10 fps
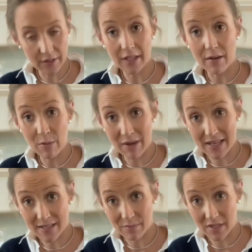can get
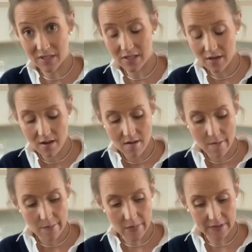replacement
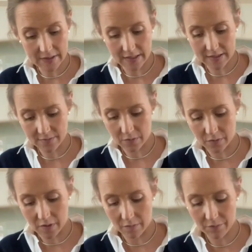muslins for
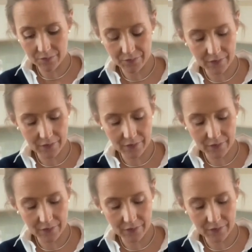them.